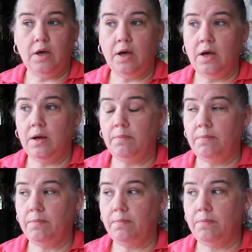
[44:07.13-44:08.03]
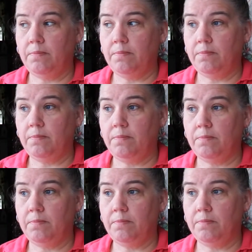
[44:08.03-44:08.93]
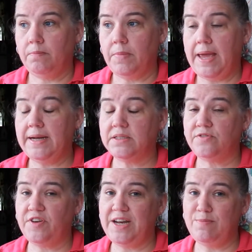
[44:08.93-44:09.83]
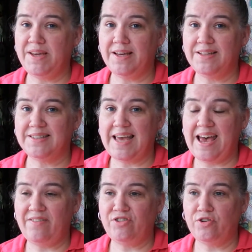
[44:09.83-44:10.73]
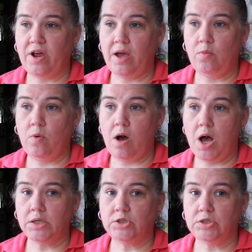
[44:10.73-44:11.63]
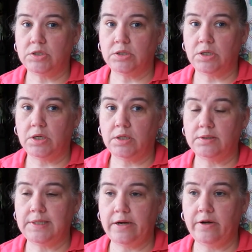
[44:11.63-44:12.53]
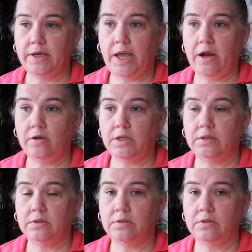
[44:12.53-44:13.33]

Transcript: Um, and it's funny because after I watched uh, Tara and Carolyn